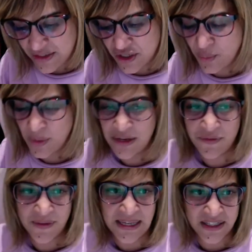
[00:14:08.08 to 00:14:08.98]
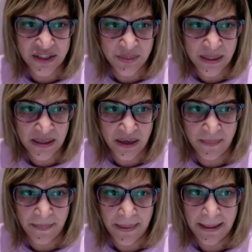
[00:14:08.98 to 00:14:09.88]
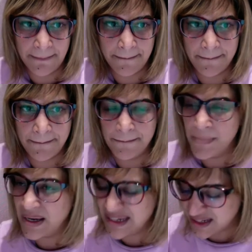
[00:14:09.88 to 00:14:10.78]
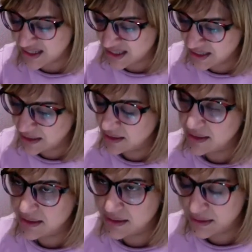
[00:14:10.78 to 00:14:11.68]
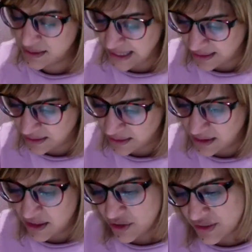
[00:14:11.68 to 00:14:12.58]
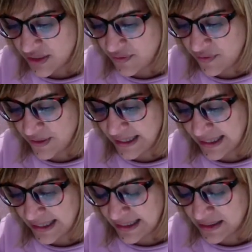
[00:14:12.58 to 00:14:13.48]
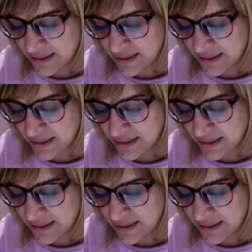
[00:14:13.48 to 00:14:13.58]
no way for that to become minus 10. Because even if I had